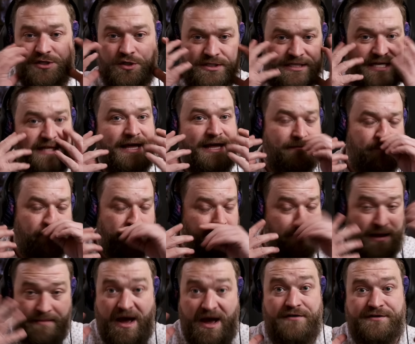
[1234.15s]
you'll see that
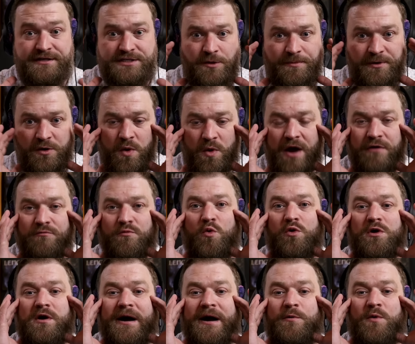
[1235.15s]
my mouth is open quite
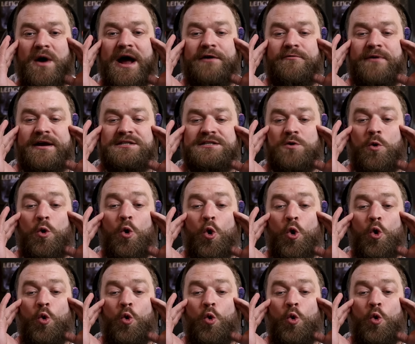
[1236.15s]
quite wide, right? So